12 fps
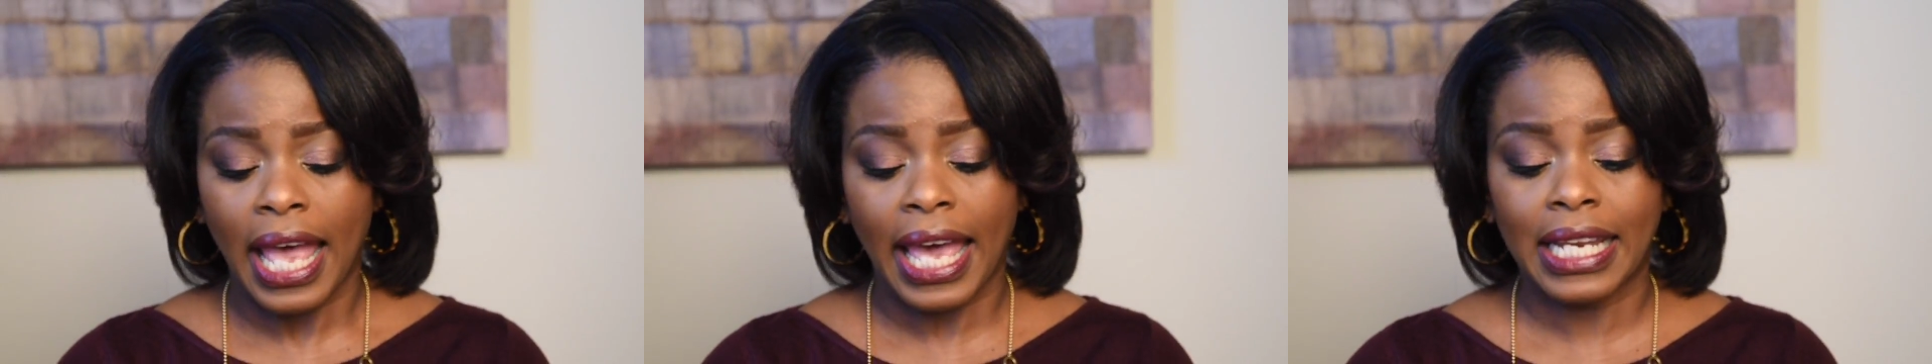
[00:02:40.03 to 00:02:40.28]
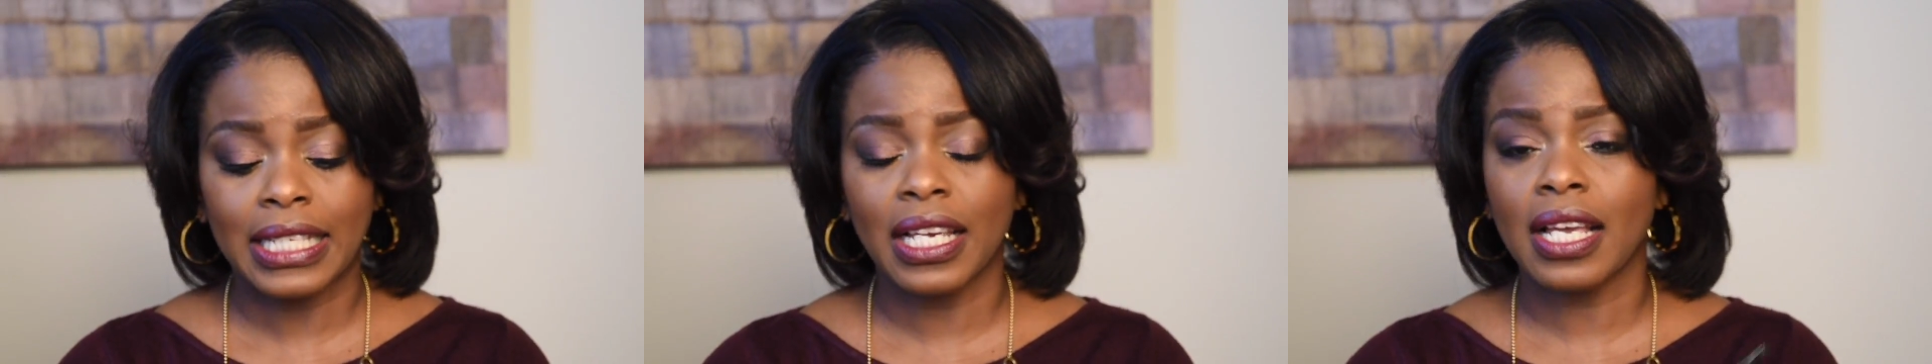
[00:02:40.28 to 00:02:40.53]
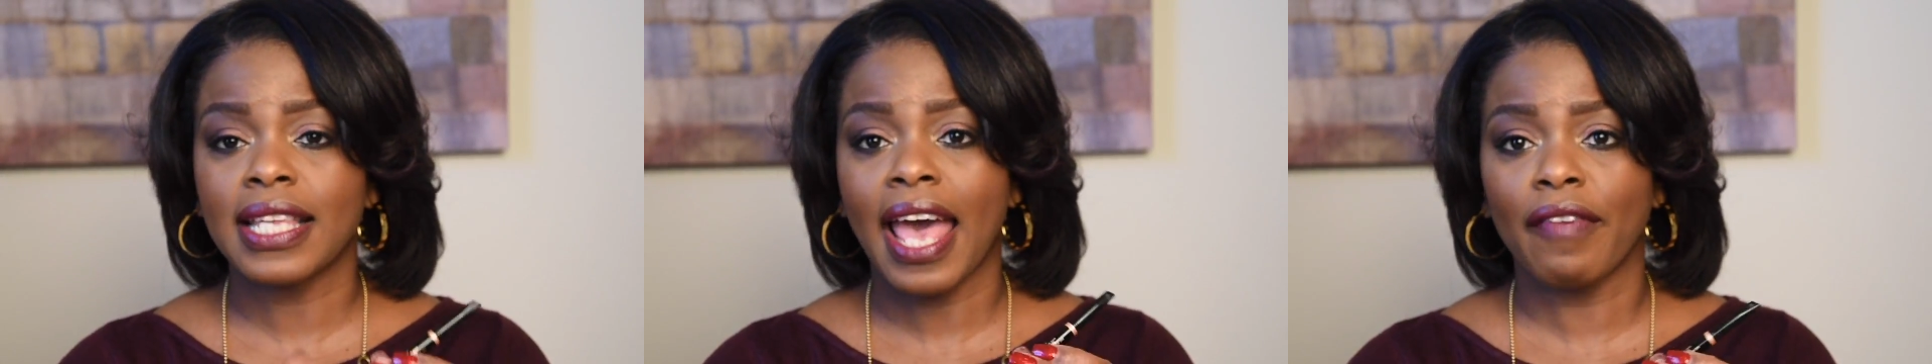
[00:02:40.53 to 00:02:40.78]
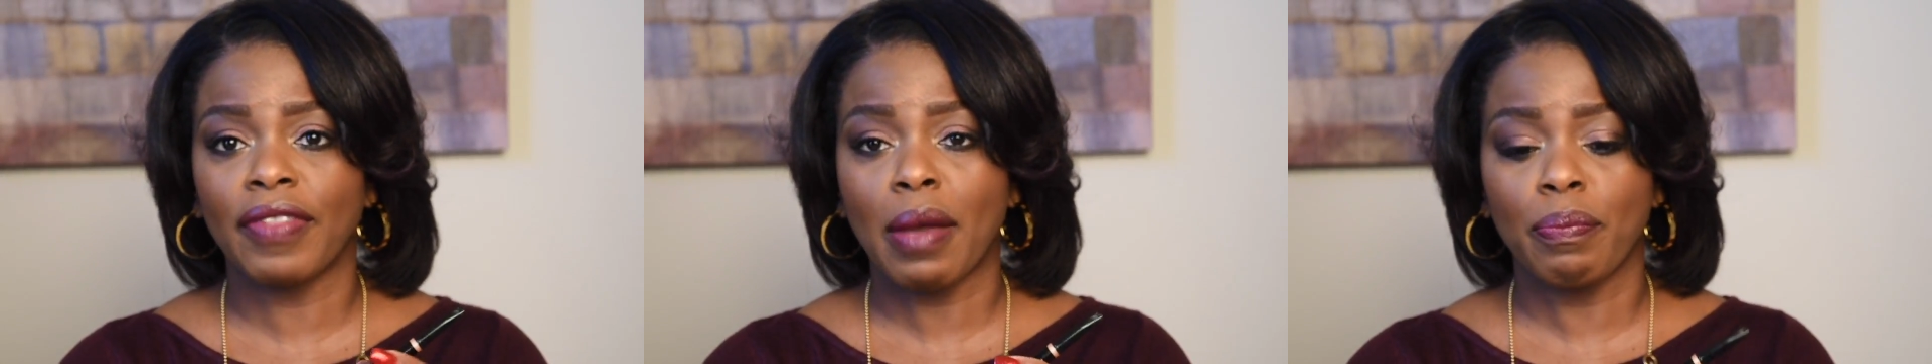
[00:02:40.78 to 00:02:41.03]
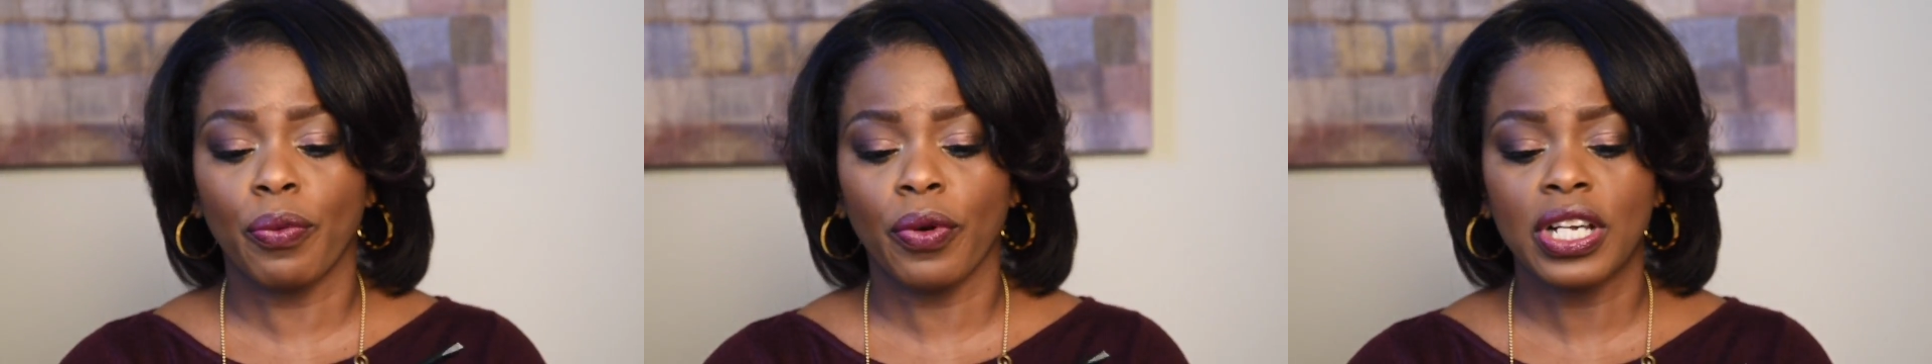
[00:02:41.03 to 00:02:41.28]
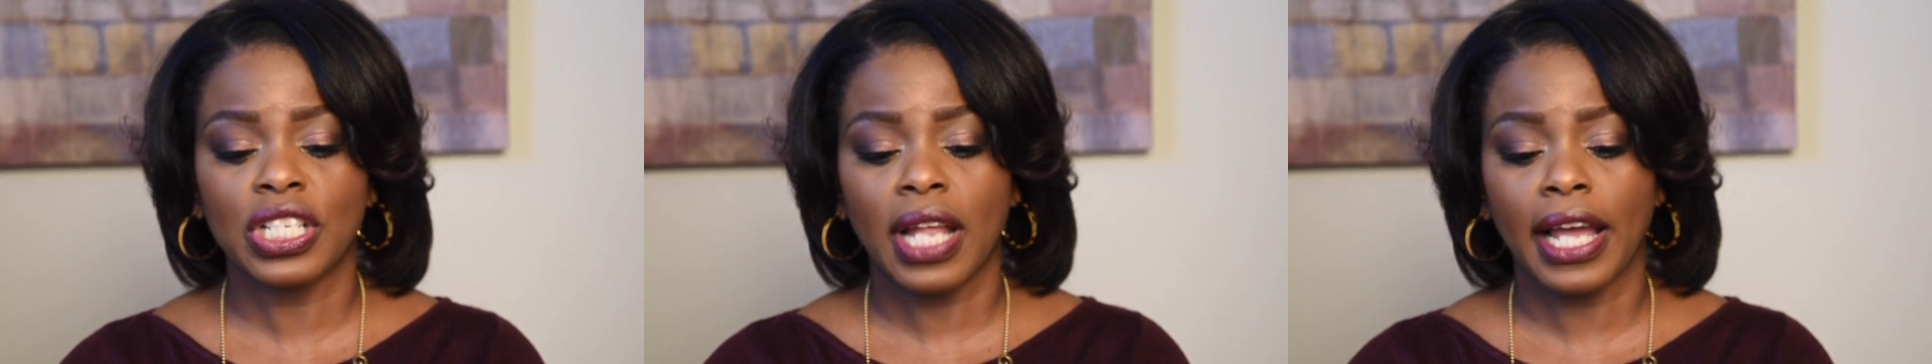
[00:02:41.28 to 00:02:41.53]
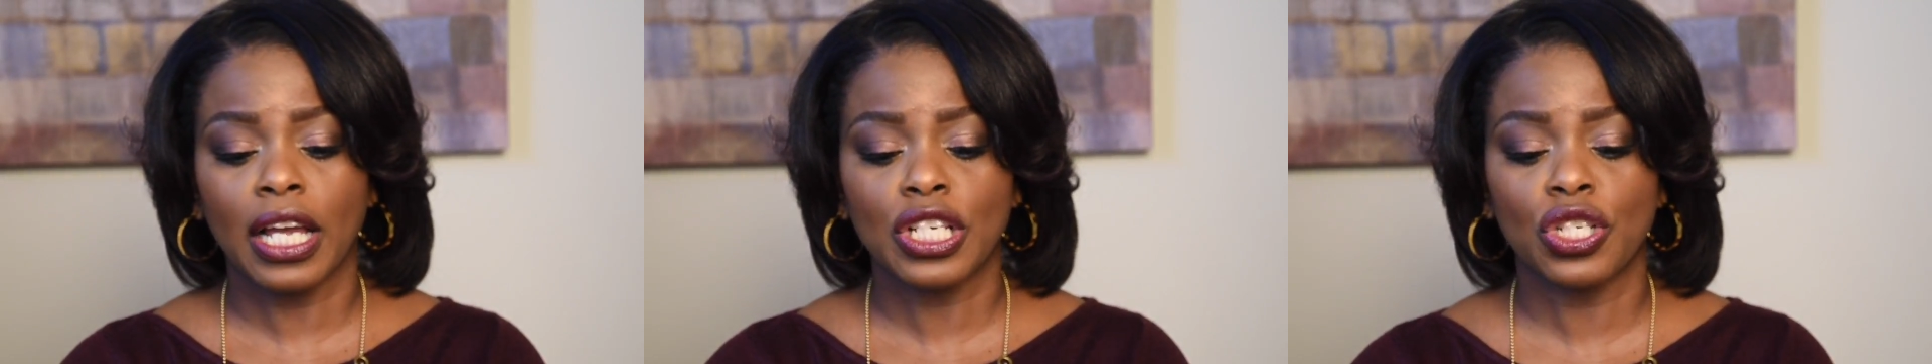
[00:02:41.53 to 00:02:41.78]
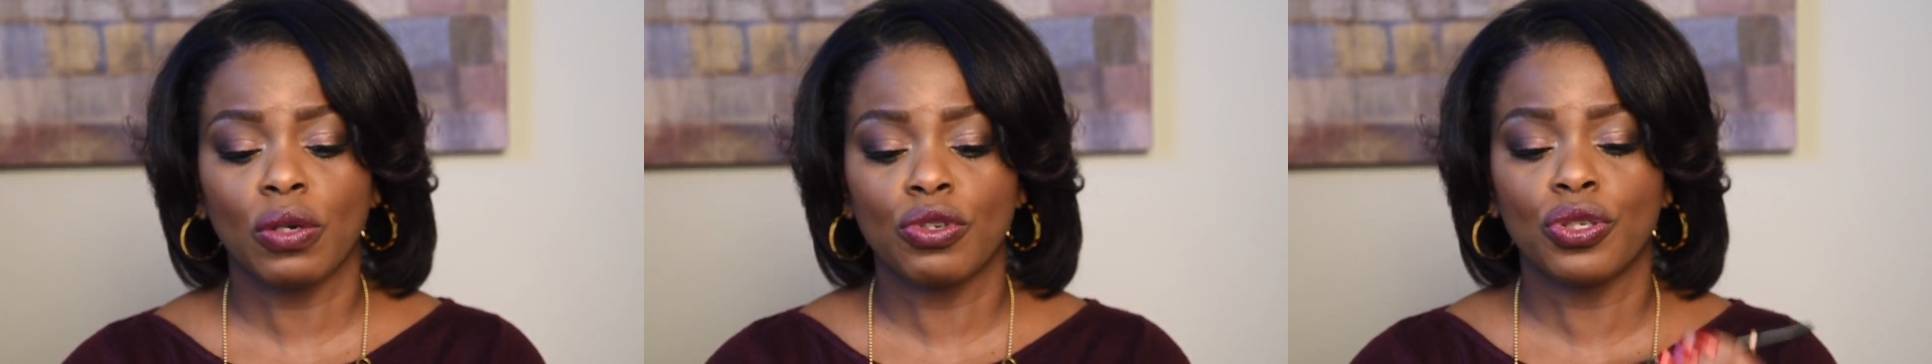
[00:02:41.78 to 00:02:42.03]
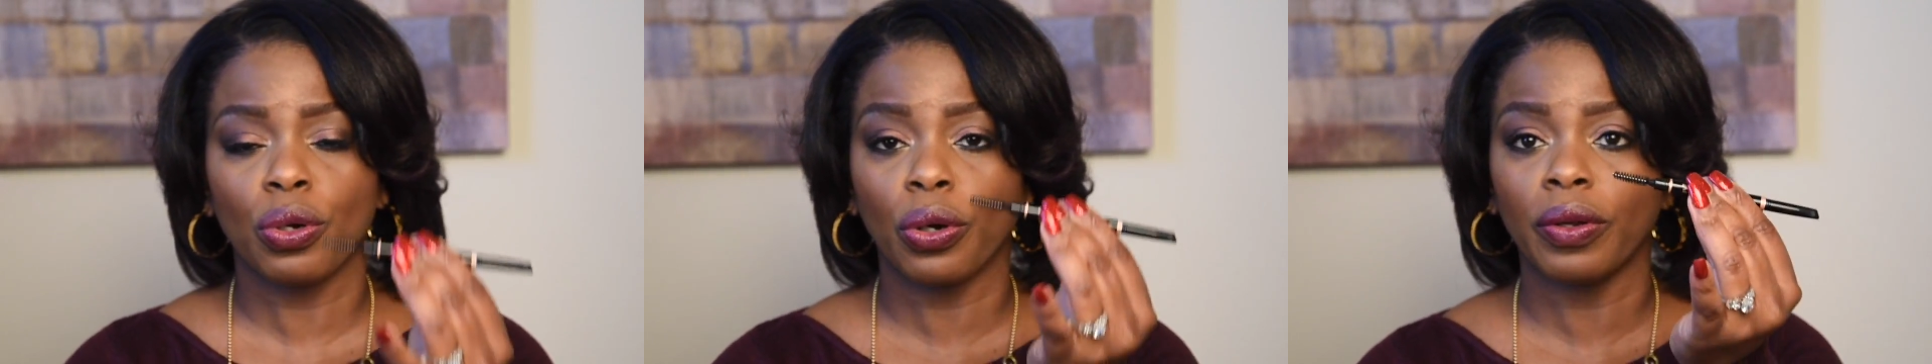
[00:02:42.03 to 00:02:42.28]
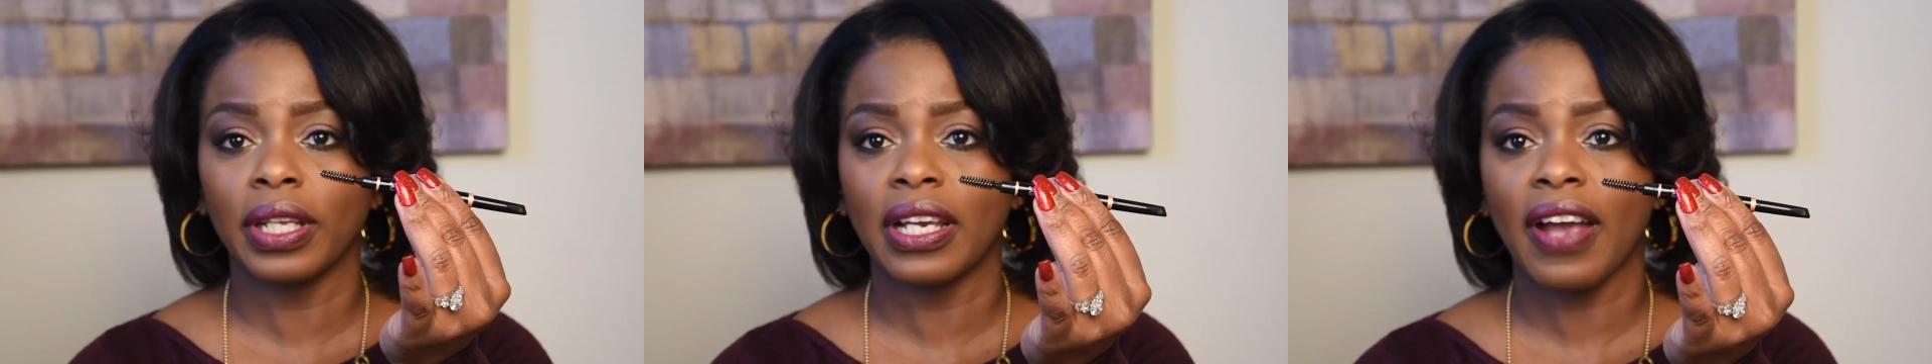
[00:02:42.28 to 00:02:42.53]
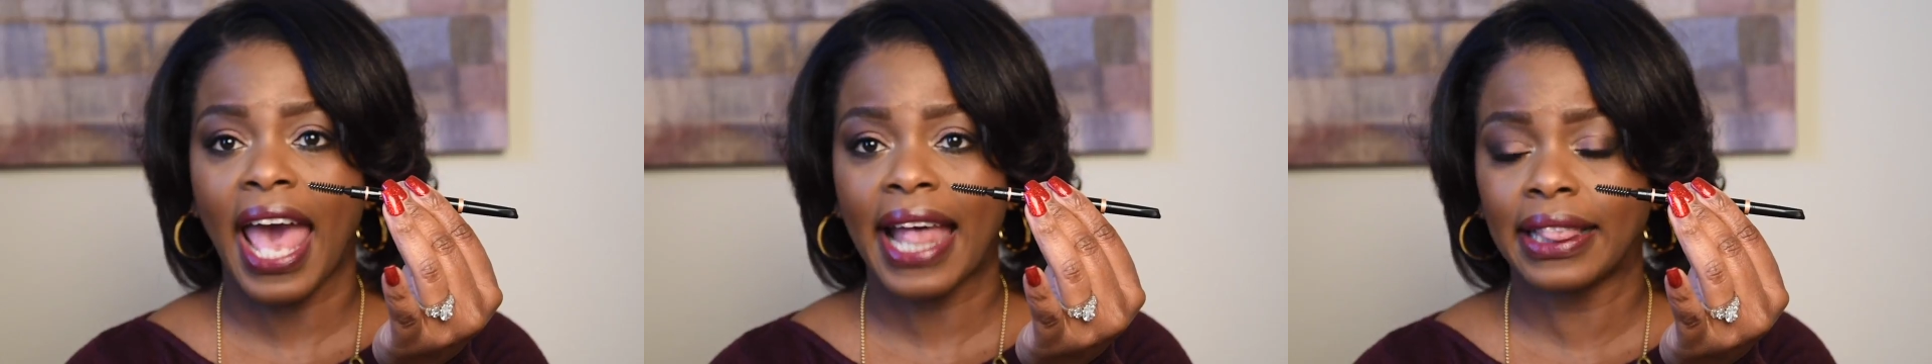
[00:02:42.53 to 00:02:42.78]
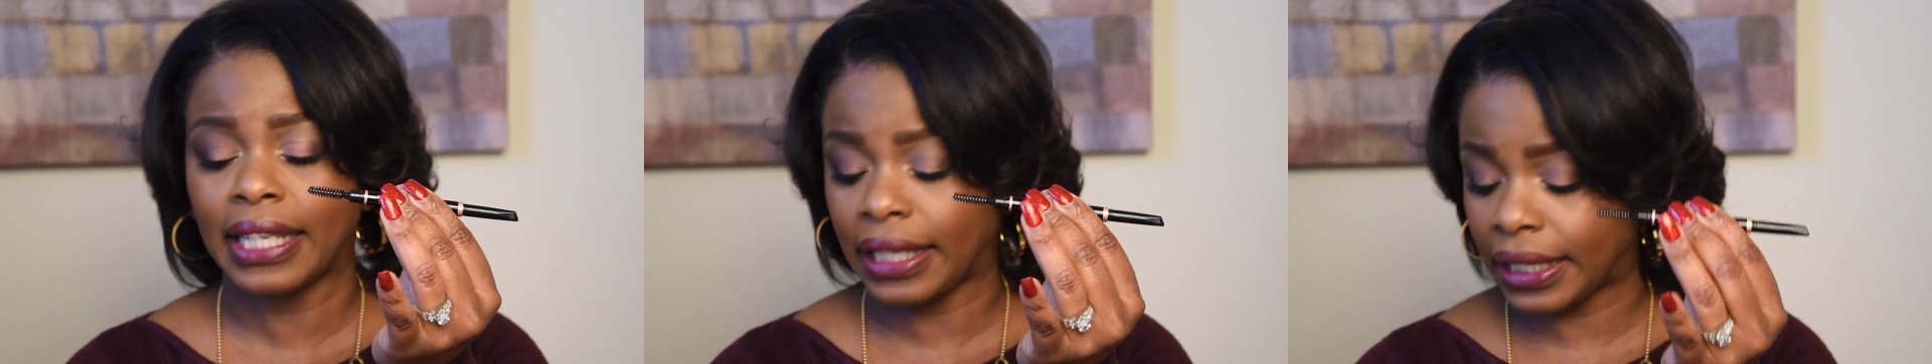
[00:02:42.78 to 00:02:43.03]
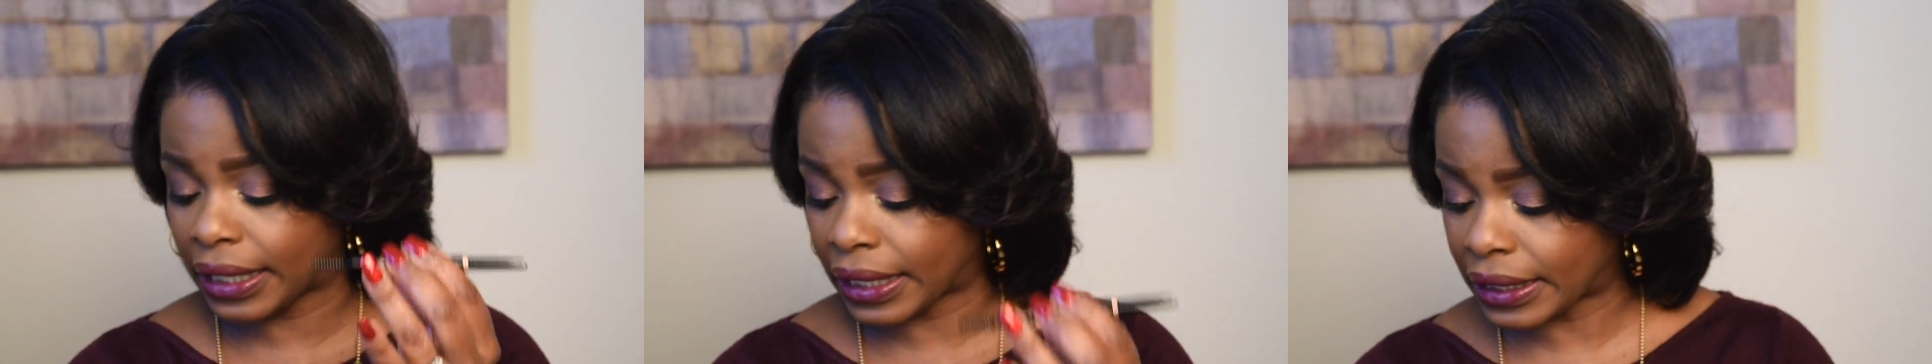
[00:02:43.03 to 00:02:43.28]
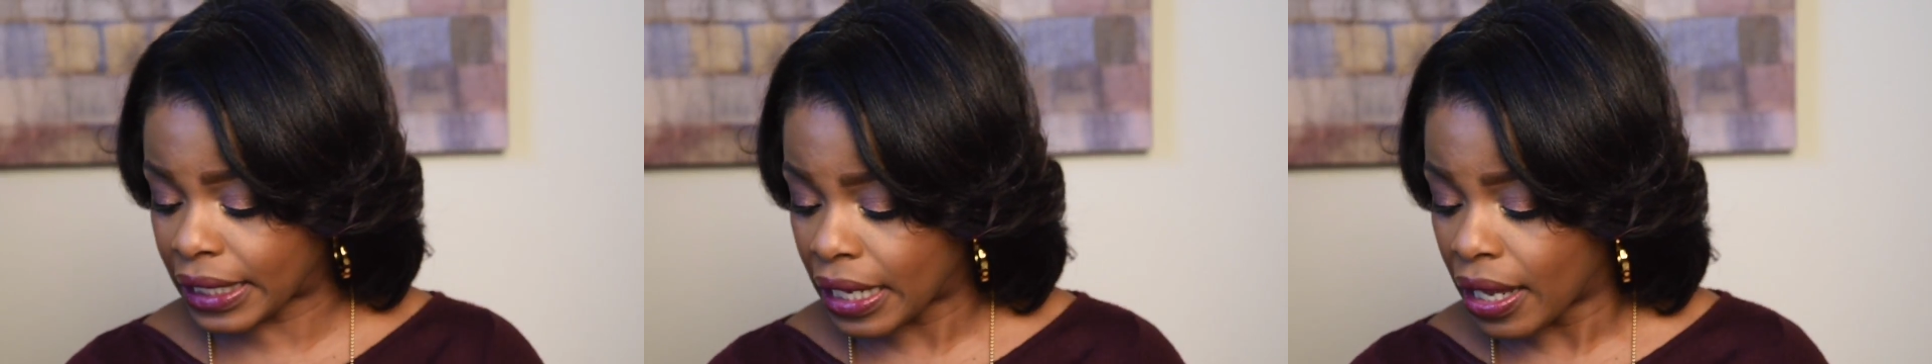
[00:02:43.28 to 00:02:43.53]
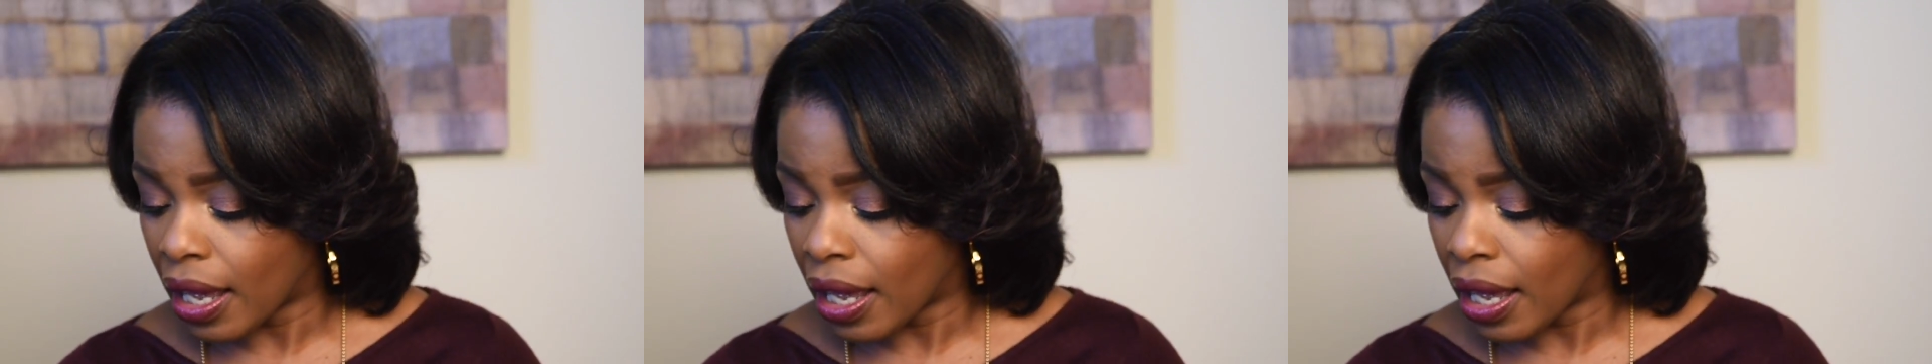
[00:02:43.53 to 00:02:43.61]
and it does have that brush like I showed you earlier at the end.